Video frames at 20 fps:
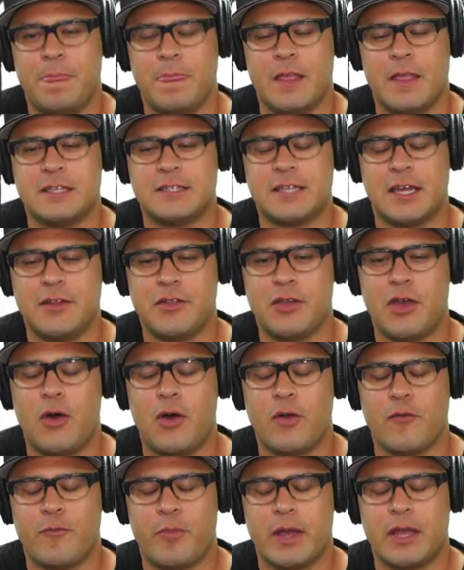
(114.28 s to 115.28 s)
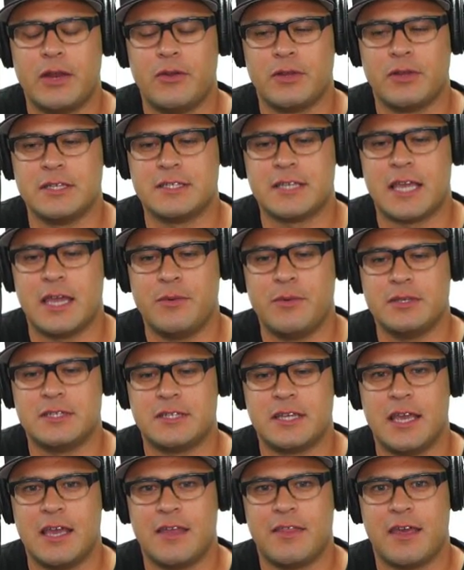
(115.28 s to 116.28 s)
It started the goal of bringing all these Kiwis
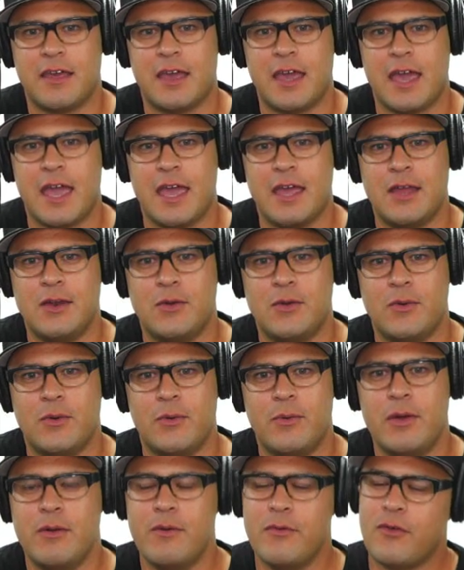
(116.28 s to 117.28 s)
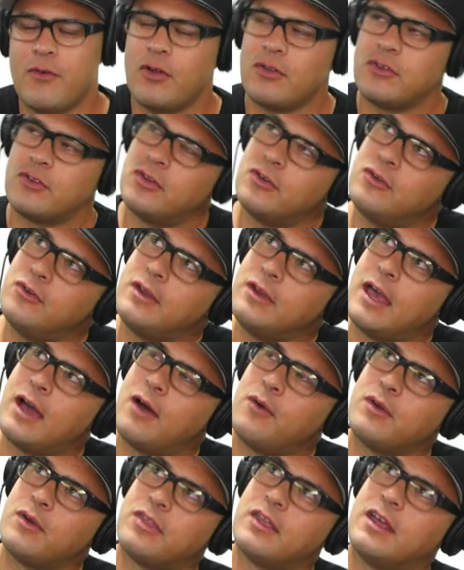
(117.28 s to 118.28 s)
together, and where we've got to
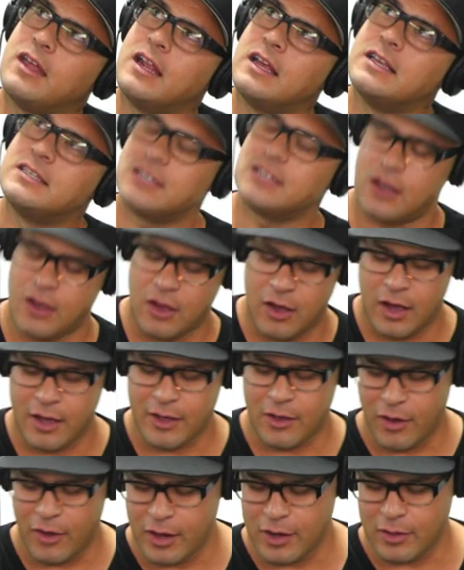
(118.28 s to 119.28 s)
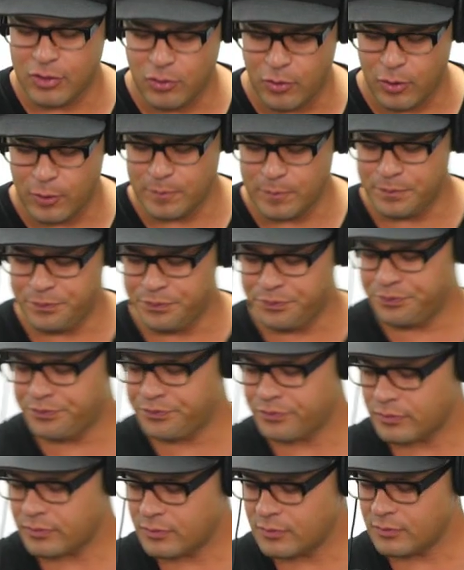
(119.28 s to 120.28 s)
now with it is I kind of thought
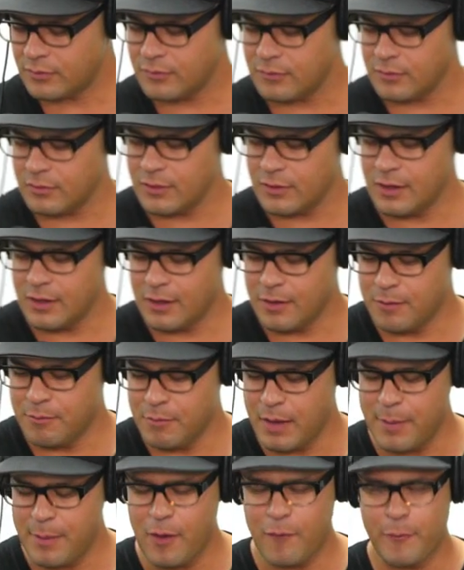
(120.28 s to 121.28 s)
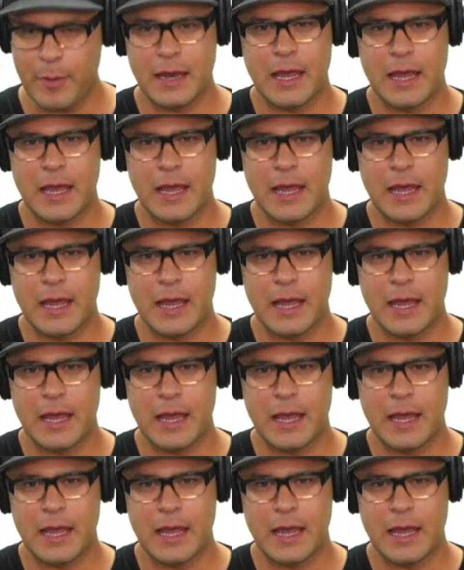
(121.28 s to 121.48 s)
maybe I've been